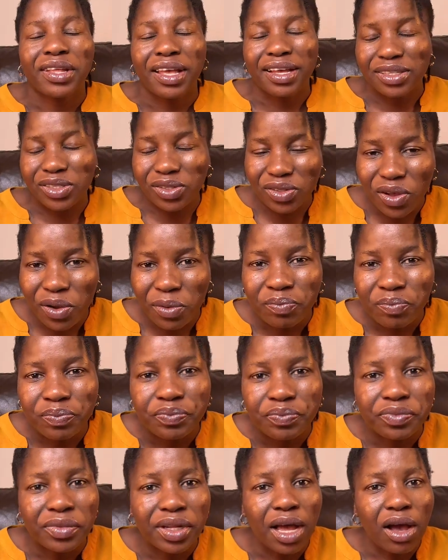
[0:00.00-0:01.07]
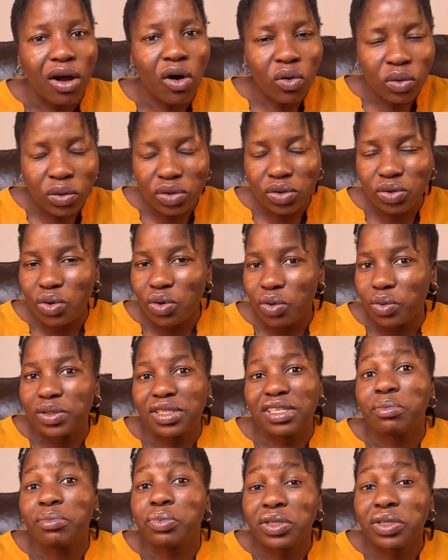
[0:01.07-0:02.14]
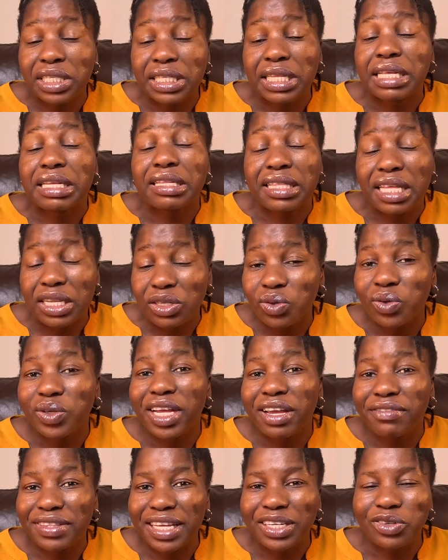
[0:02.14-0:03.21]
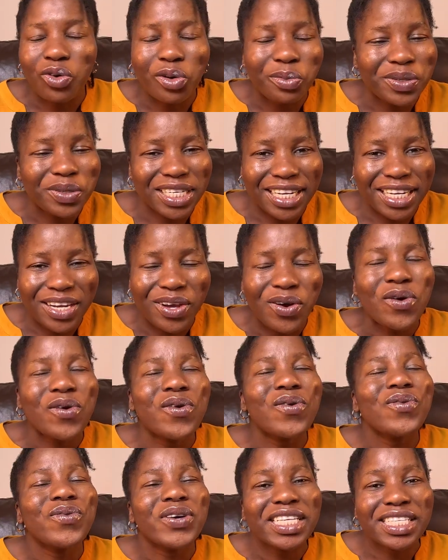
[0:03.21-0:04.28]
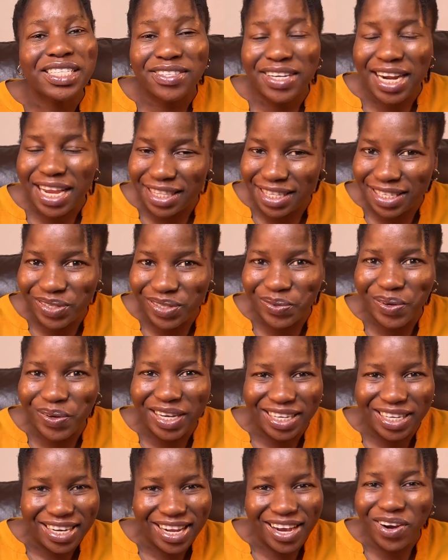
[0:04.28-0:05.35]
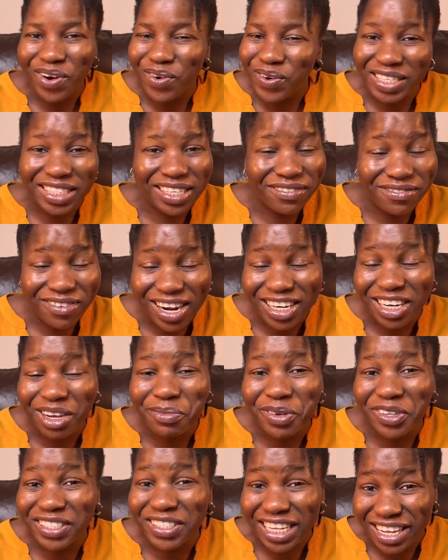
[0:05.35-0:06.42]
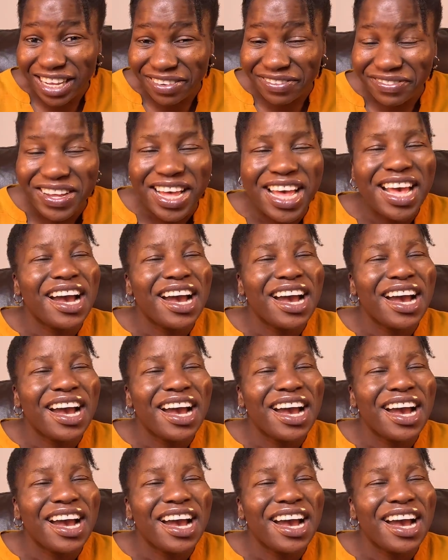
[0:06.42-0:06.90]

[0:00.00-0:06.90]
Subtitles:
So Also, suppose they don't have that option, always try this one. Always have one up your sleeve.